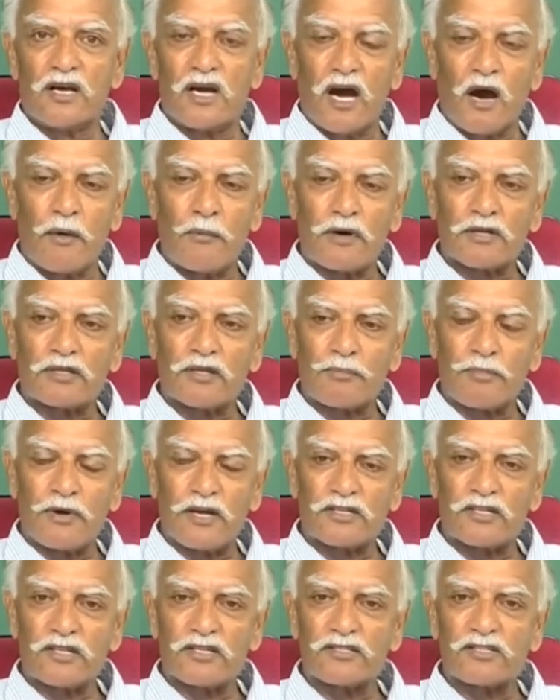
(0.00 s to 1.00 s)
among the
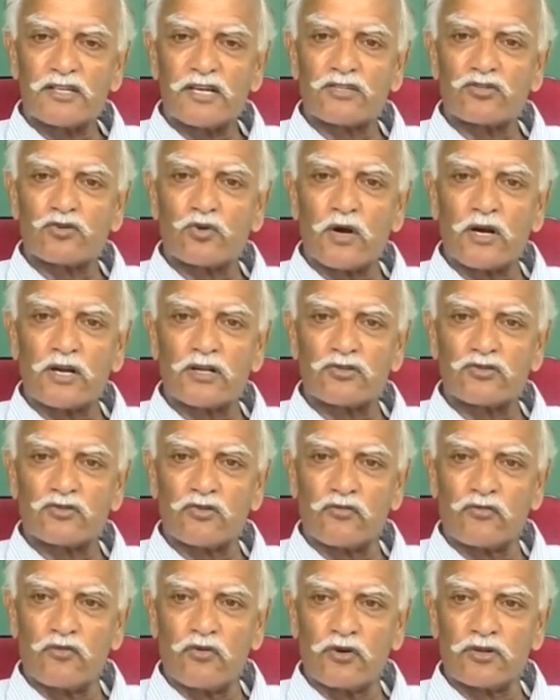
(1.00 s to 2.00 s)
patients and so on and
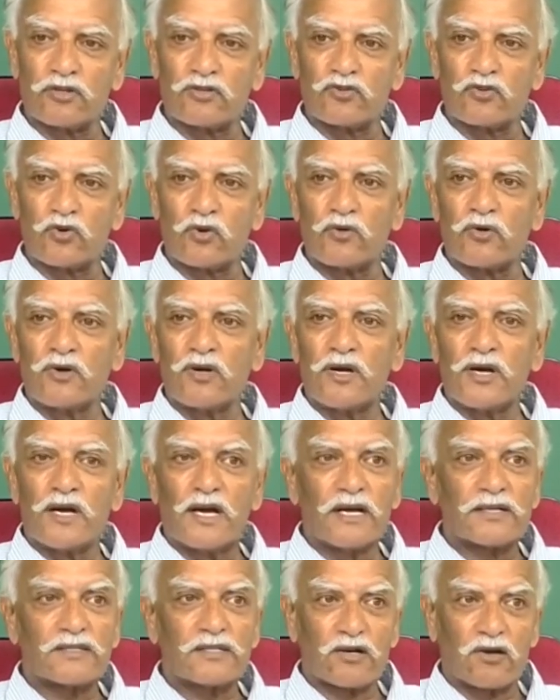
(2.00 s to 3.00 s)
so forth. So,
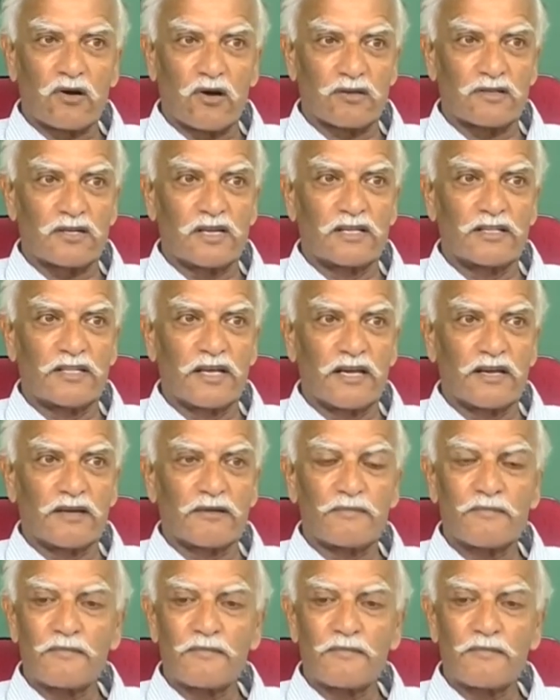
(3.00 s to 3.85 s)
it is a costly thing.